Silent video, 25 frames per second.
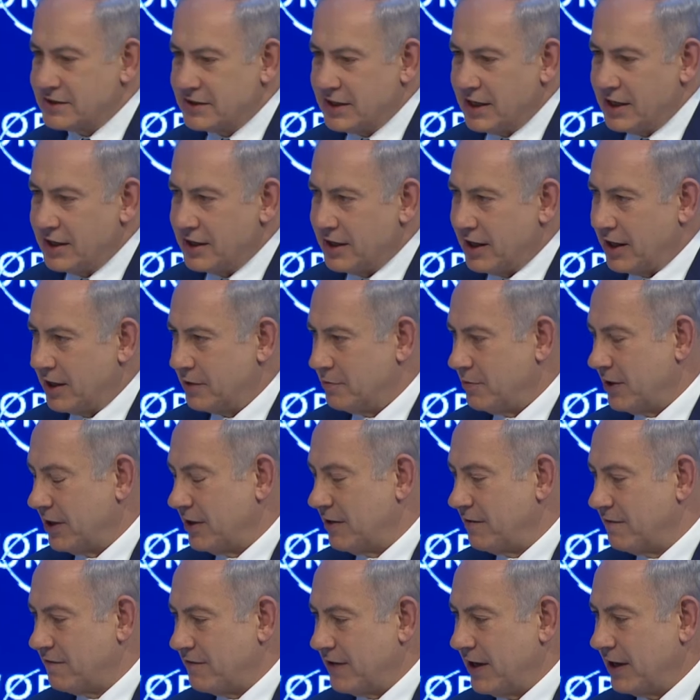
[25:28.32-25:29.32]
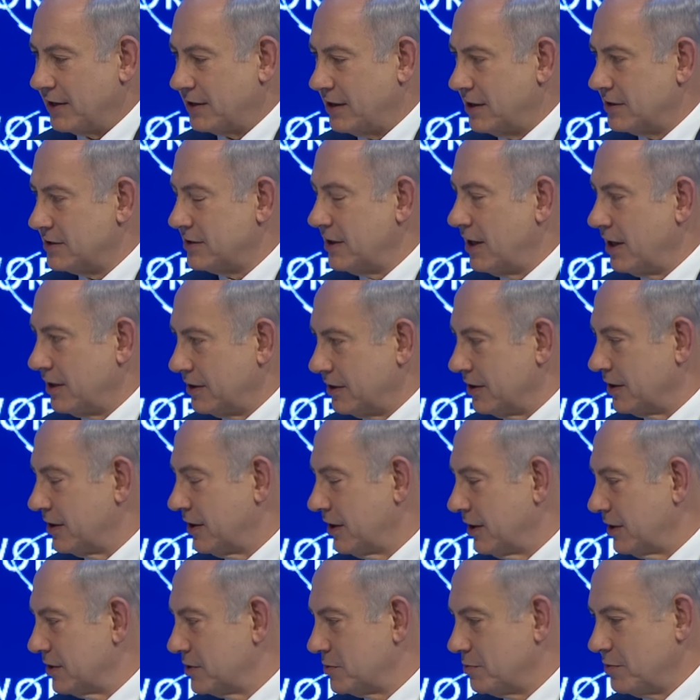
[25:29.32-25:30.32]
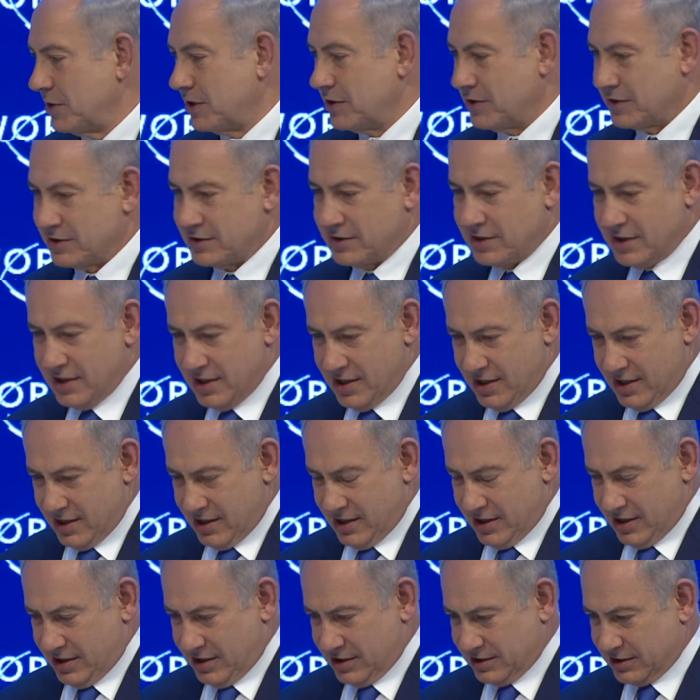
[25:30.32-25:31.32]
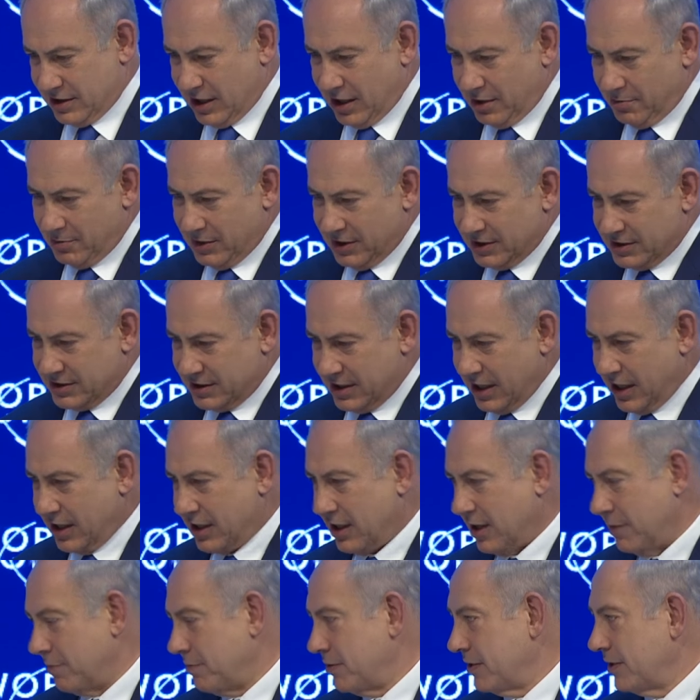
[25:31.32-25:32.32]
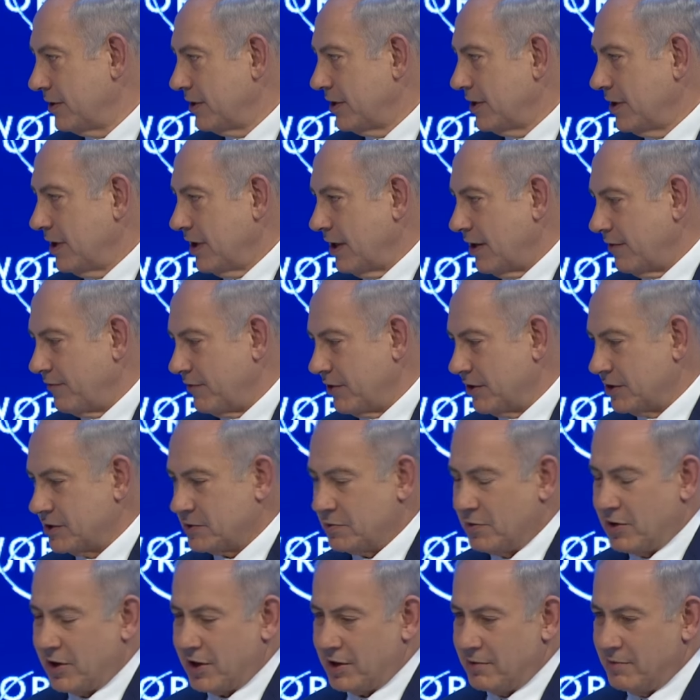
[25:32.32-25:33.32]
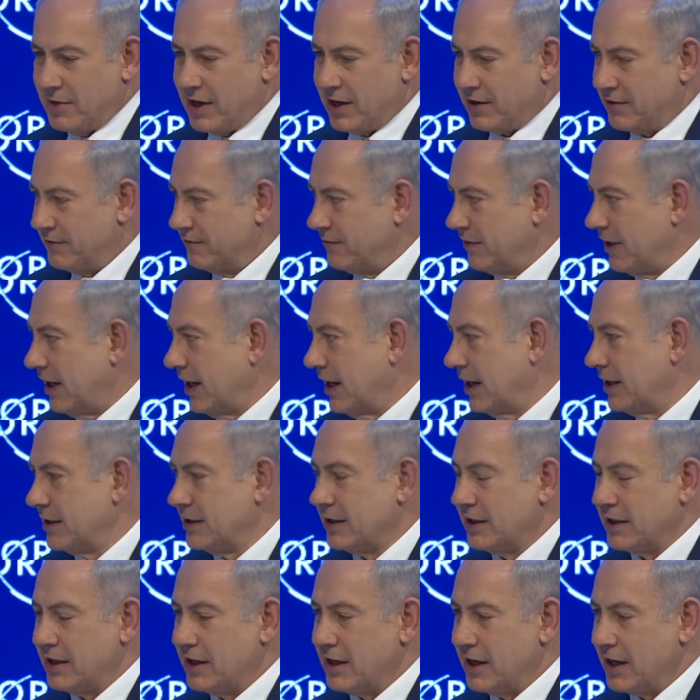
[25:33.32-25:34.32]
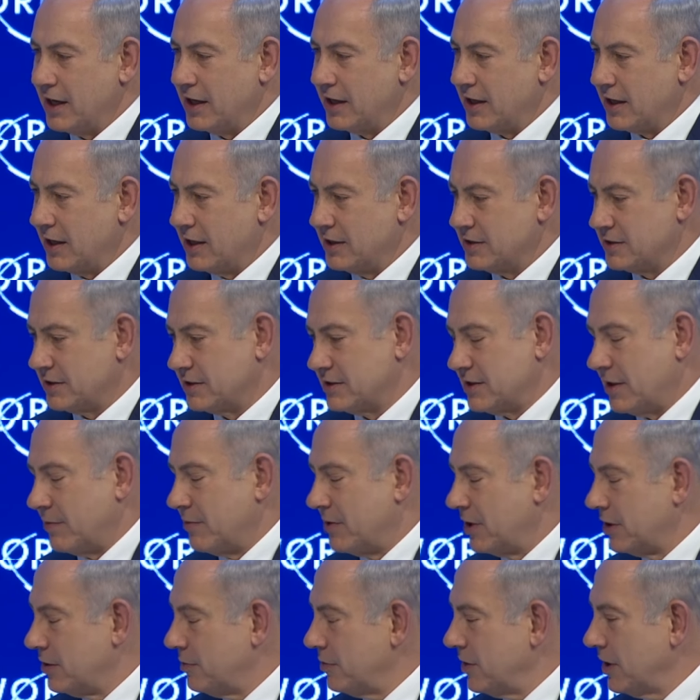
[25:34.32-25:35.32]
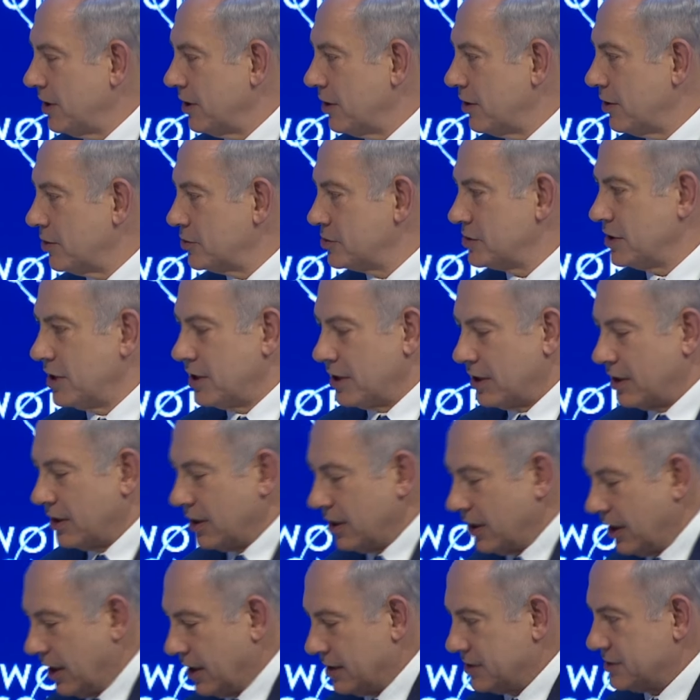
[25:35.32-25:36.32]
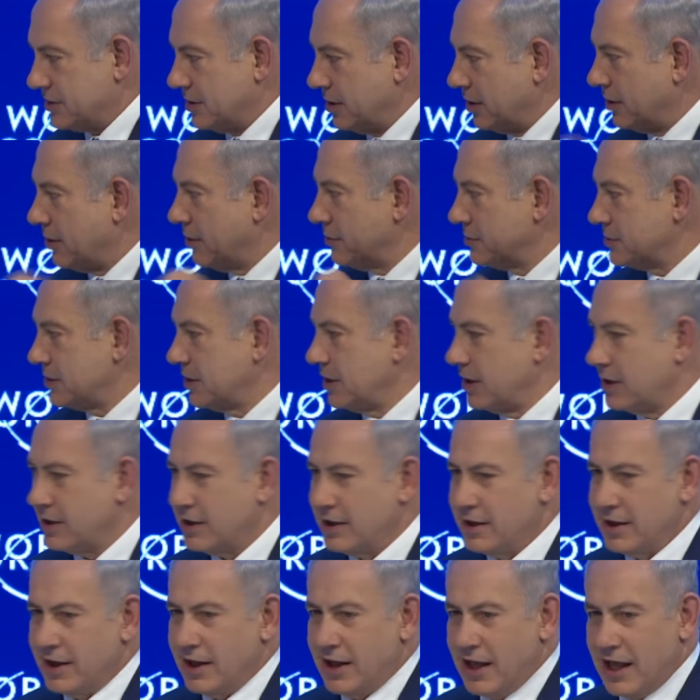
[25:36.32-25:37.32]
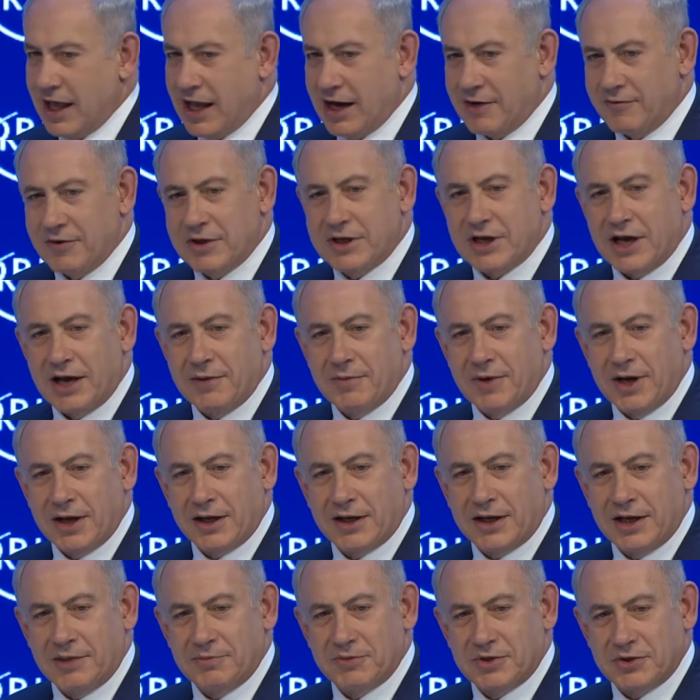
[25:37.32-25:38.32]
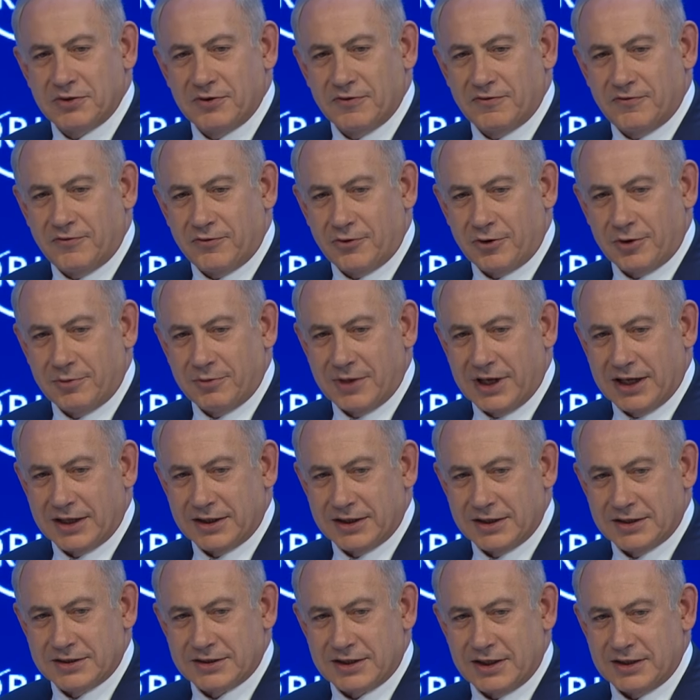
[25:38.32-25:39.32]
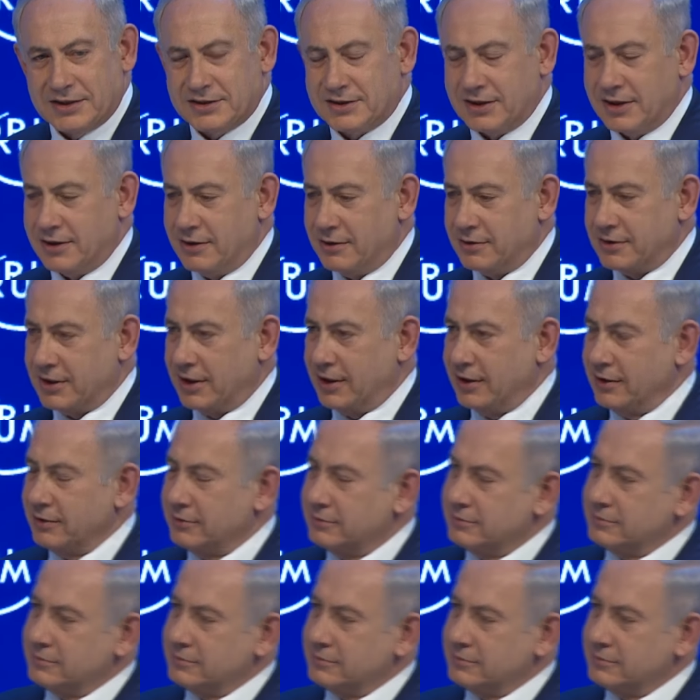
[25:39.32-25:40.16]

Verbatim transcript: say that, but in fact, that's not the case because the settlements take up a very small amount of land, and in any case, it's something to be negotiated. Let's negotiate. And every time I come to a forum like this, I say, okay,